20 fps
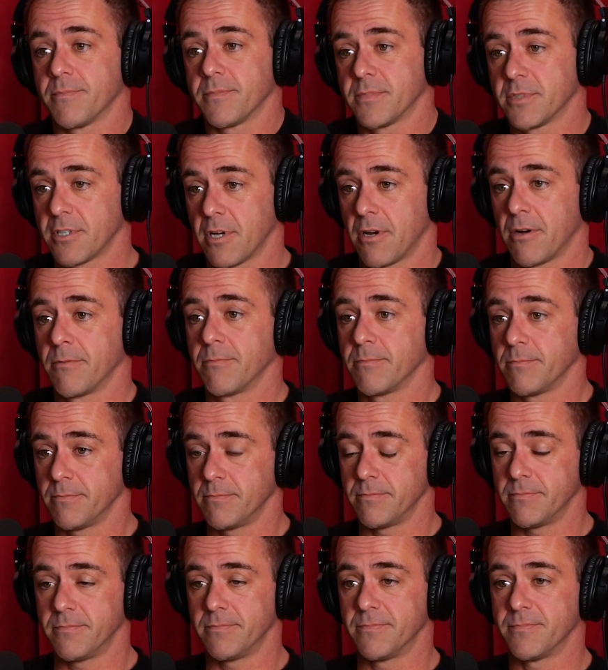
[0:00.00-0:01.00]
so
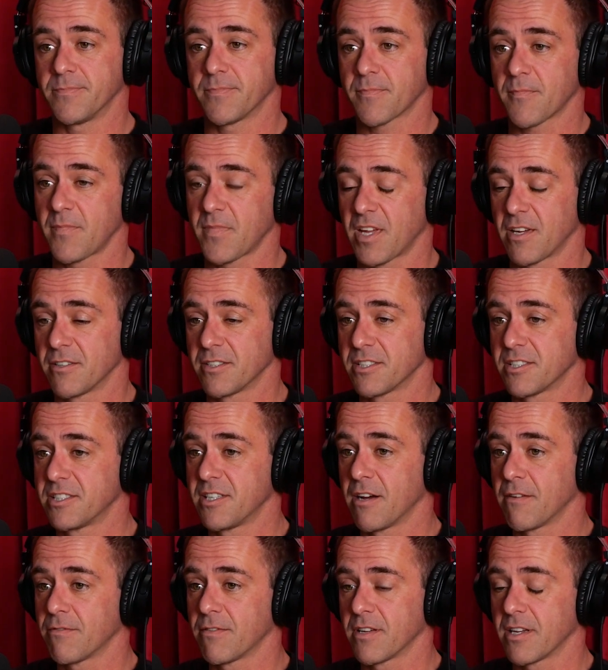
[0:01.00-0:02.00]
it's
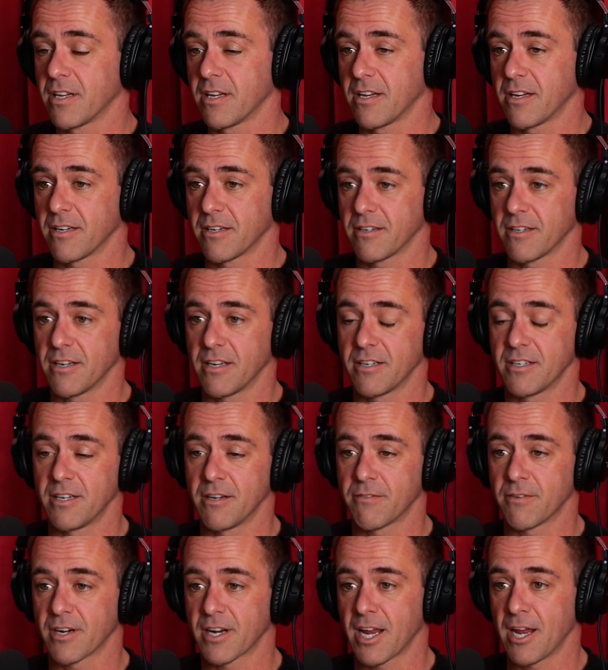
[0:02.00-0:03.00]
definitely a
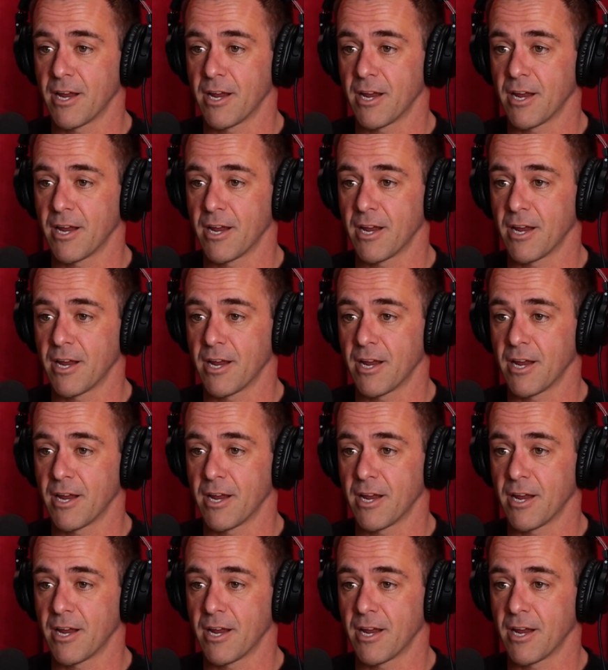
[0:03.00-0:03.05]
different